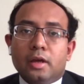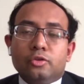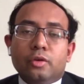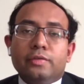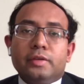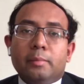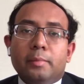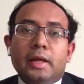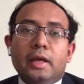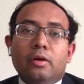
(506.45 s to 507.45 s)
so if
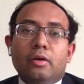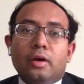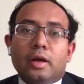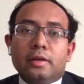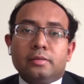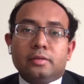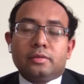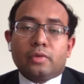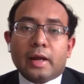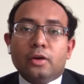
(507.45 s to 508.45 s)
somebody is
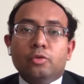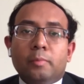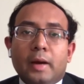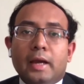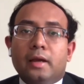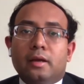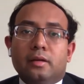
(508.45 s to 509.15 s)
trying to buy